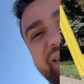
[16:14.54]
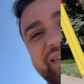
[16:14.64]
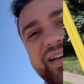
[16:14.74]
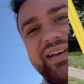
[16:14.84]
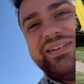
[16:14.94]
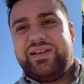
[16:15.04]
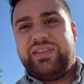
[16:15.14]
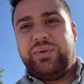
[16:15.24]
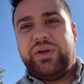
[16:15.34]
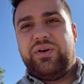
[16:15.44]
Done. And
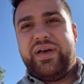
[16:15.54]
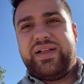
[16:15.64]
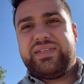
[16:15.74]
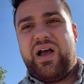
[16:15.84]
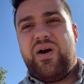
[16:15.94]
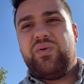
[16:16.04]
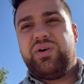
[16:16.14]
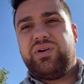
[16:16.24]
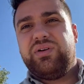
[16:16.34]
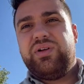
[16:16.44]
there we go. That's
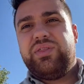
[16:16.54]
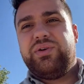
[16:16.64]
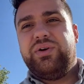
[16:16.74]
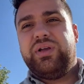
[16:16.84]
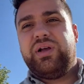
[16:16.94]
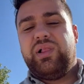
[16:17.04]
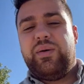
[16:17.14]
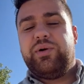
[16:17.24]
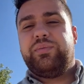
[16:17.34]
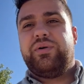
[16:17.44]
our thirty
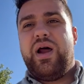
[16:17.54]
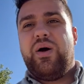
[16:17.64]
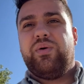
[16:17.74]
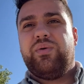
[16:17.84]
kilometer per hour